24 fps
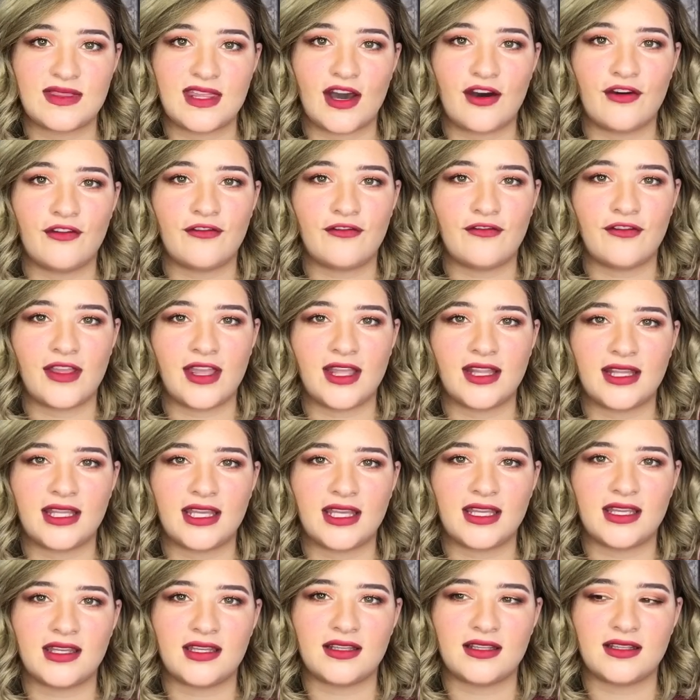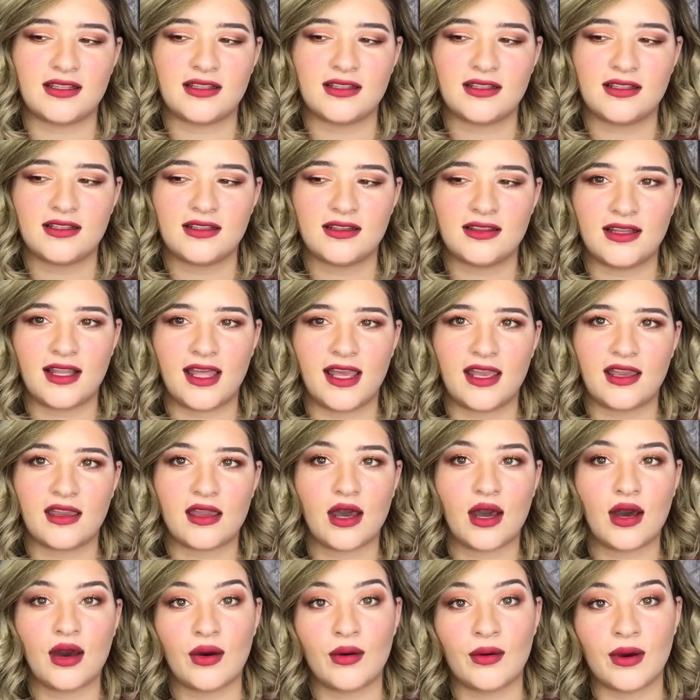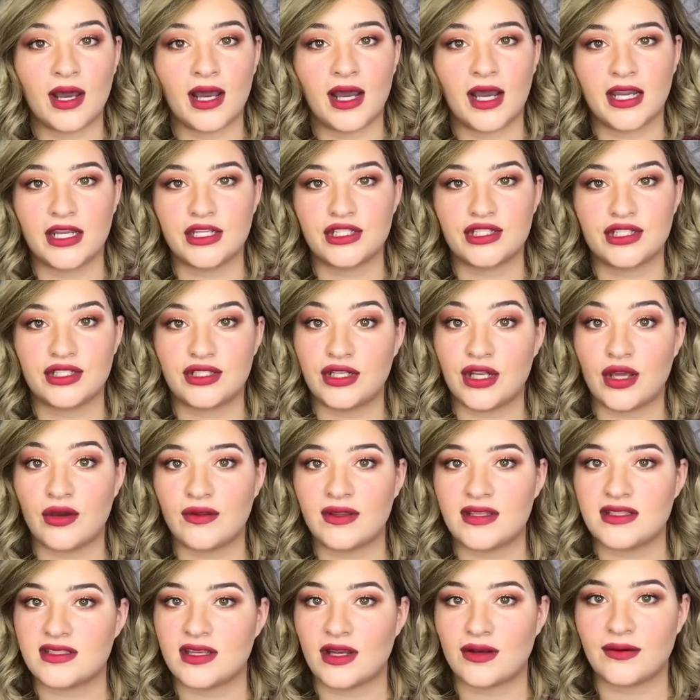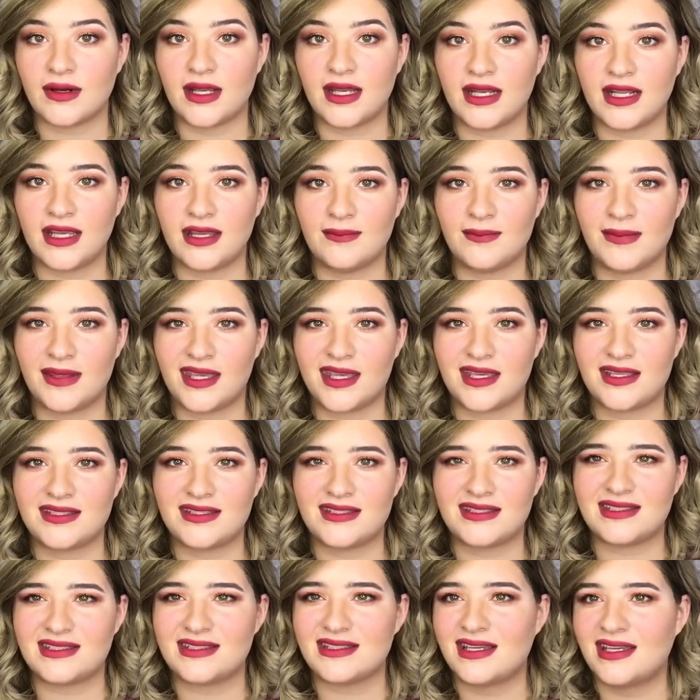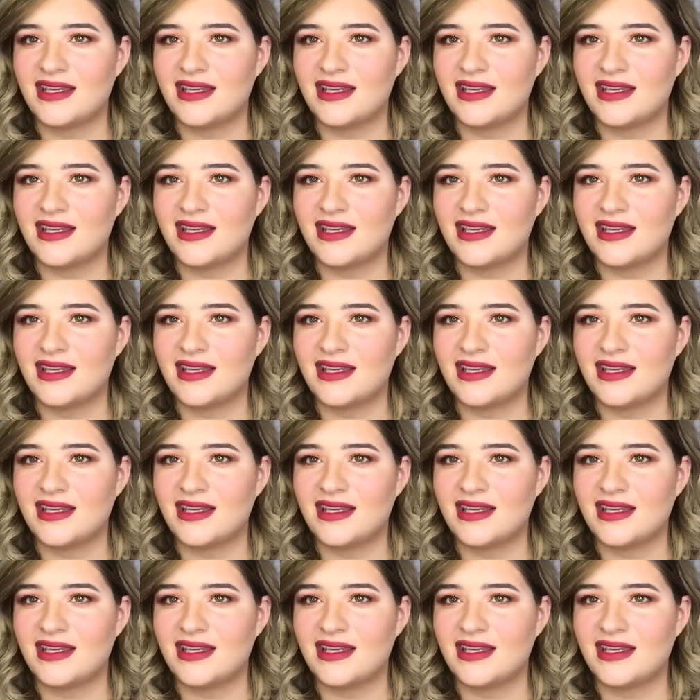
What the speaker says: without feeling like, oh, I should know this already, because